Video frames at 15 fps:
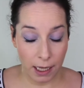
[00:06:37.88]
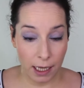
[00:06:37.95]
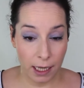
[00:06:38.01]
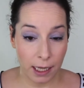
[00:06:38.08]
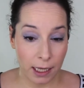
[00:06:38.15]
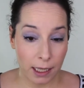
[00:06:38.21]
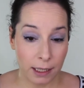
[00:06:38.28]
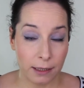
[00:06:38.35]

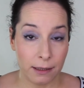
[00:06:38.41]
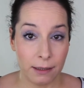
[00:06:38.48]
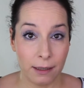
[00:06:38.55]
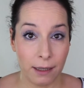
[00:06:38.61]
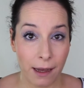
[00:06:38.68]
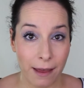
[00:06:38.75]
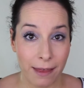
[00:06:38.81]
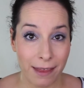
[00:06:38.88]
And
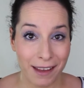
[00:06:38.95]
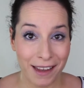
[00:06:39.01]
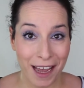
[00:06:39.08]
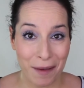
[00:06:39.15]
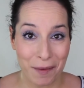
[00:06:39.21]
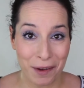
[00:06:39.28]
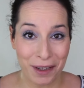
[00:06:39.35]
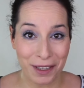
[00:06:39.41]
I think
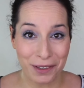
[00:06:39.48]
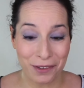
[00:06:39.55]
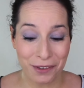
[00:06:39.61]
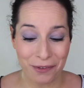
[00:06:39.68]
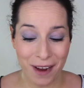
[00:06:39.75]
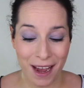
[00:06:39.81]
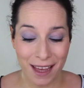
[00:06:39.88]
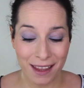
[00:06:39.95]
I'm going to
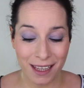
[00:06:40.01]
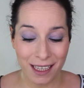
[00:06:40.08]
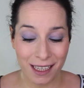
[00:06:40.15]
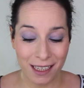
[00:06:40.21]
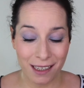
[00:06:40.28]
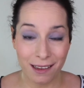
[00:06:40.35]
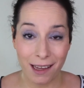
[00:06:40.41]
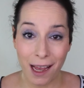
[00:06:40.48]
try
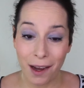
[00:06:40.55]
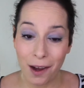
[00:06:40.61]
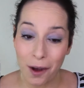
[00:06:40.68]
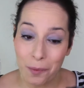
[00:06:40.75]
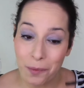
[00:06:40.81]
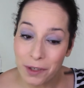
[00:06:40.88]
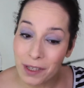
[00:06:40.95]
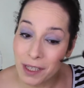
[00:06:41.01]
the
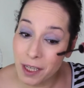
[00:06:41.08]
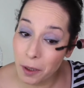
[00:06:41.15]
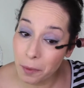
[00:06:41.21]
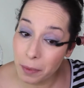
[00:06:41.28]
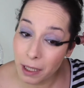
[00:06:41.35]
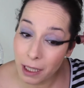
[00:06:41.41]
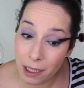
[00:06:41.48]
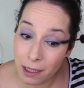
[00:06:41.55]
Lancome Monsieur
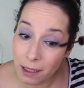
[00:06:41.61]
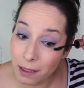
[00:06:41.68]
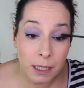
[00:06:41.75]
Big